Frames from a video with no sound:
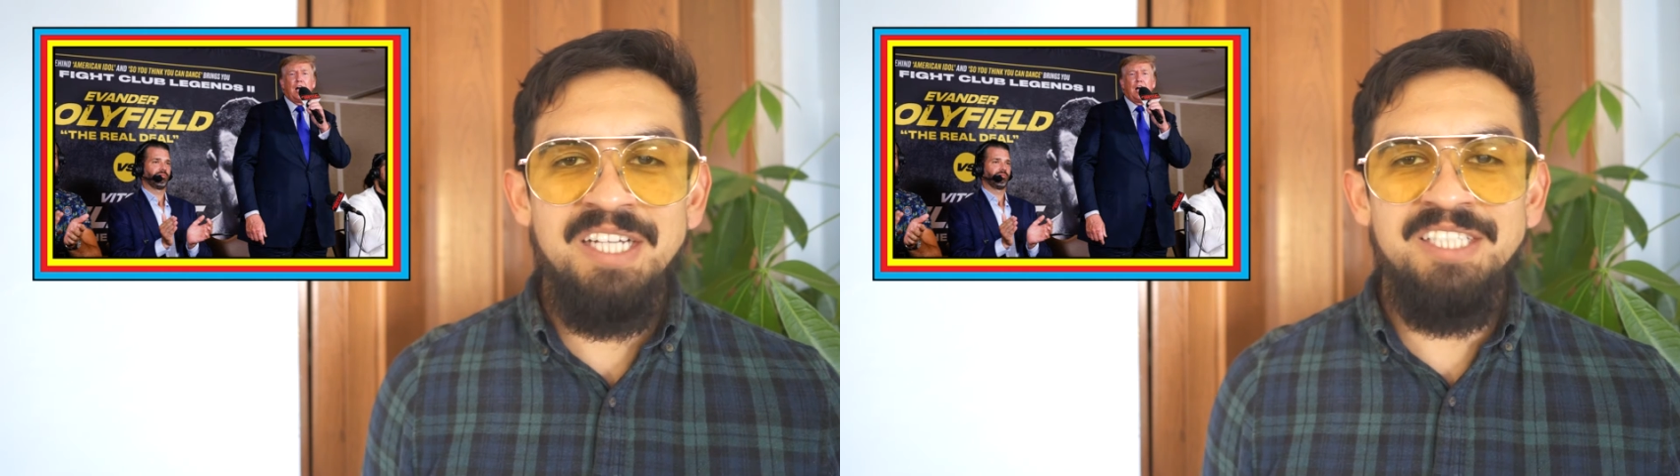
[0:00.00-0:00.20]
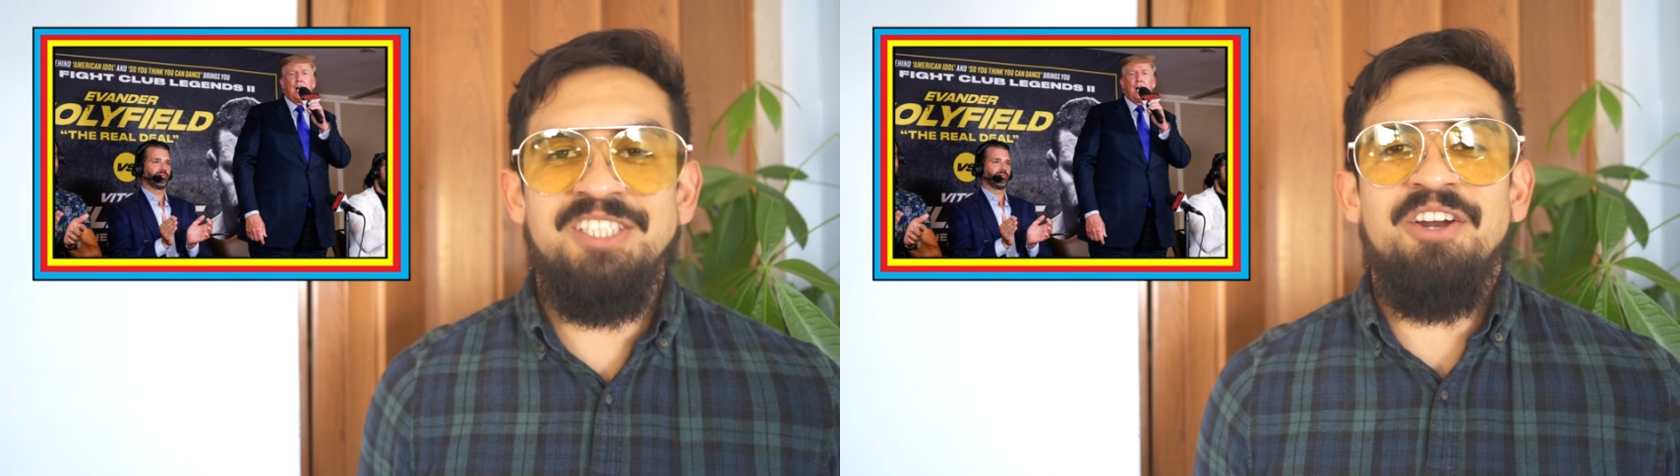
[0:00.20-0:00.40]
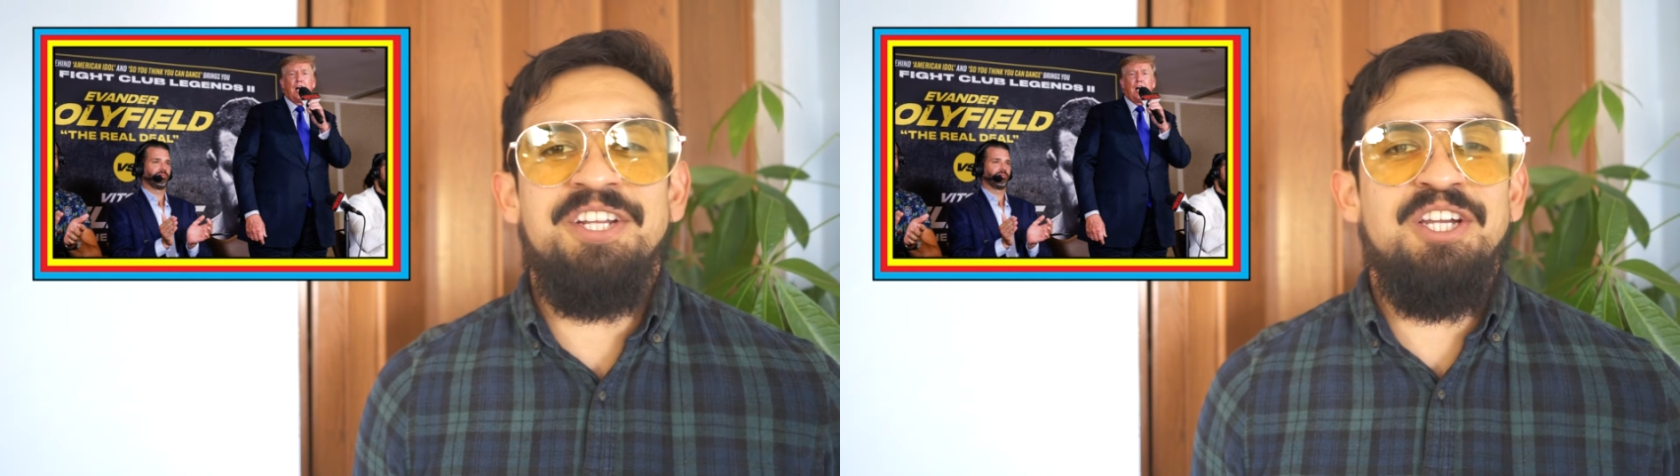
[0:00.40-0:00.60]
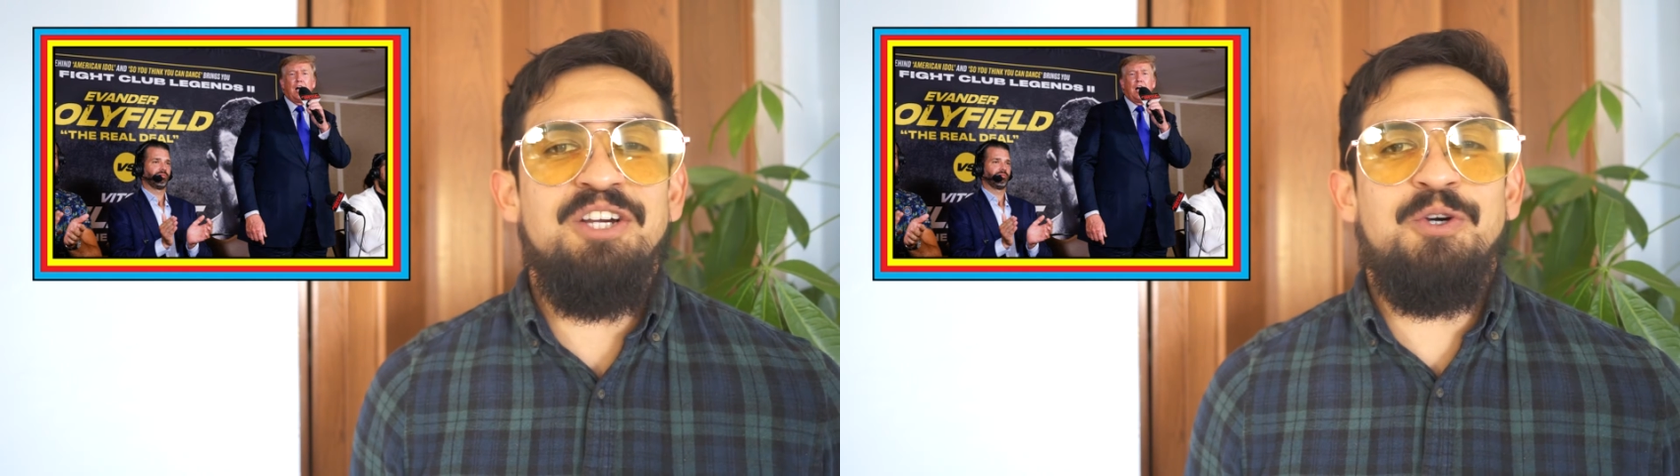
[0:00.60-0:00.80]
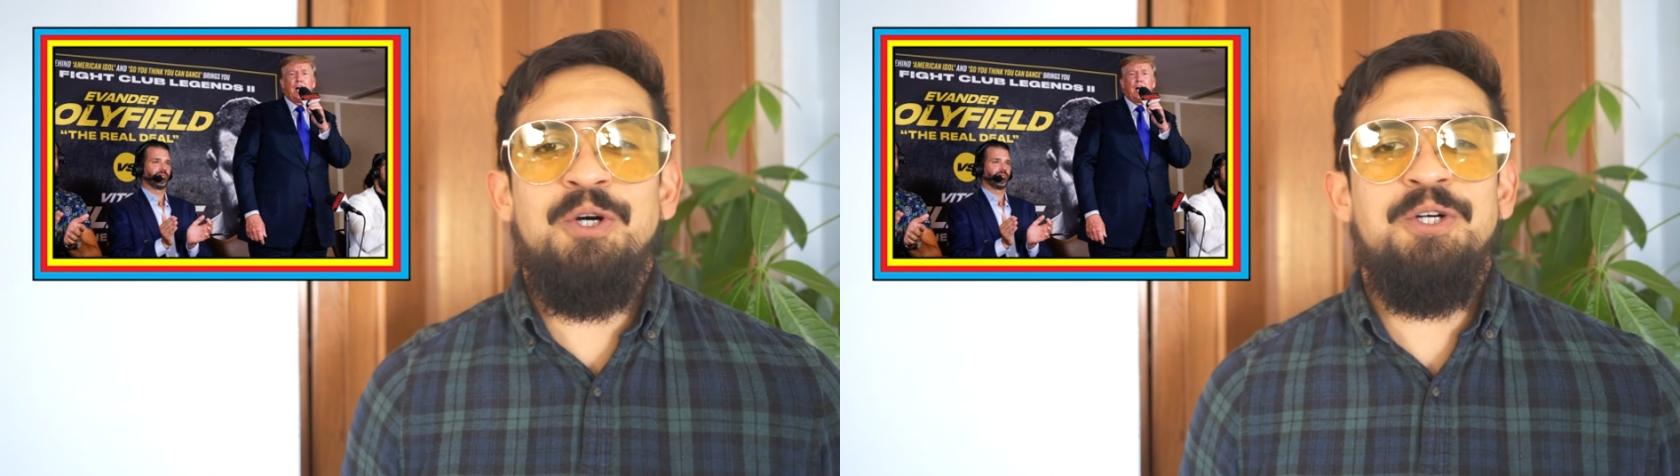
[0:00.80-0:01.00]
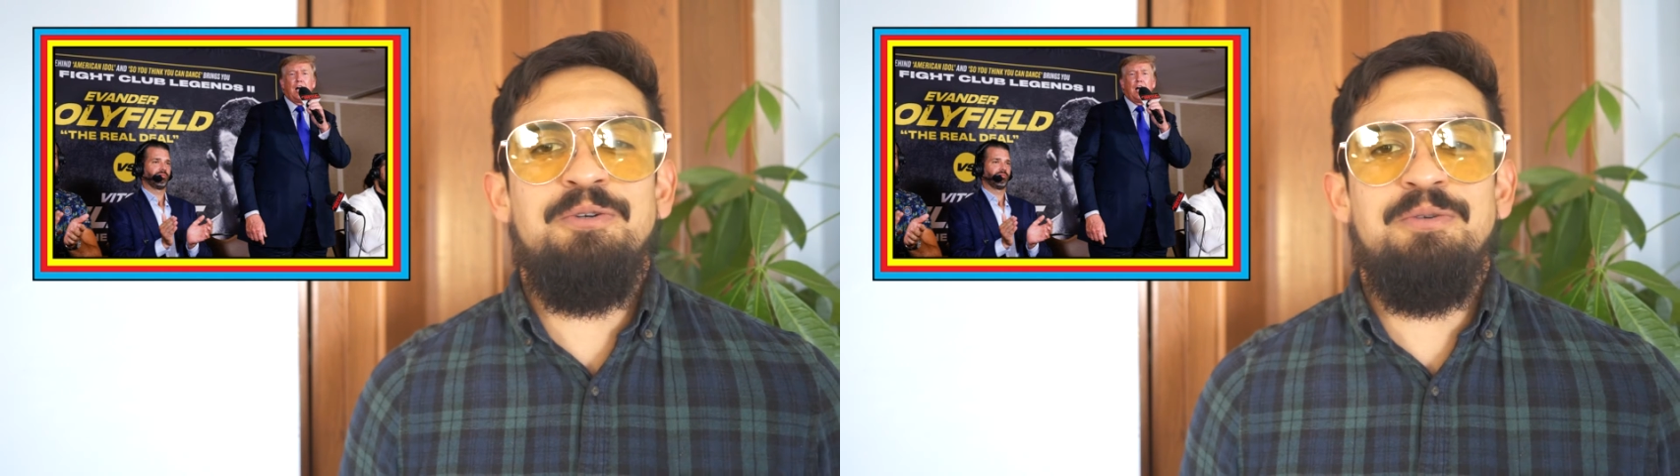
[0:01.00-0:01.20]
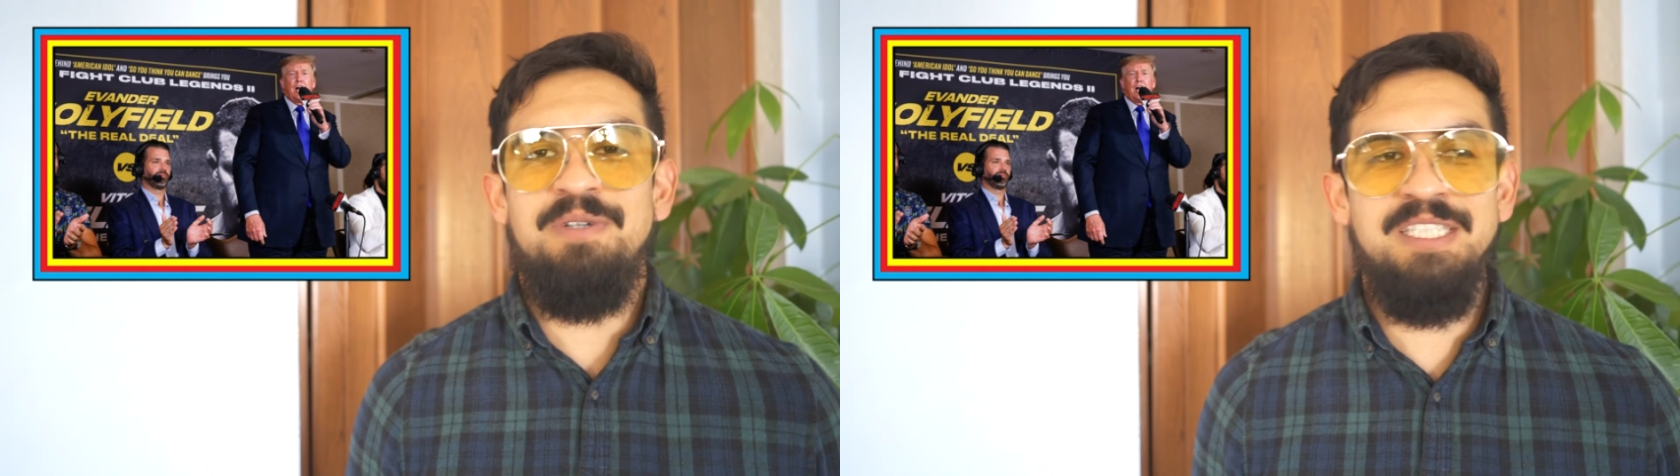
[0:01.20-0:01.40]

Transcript: Starting a coup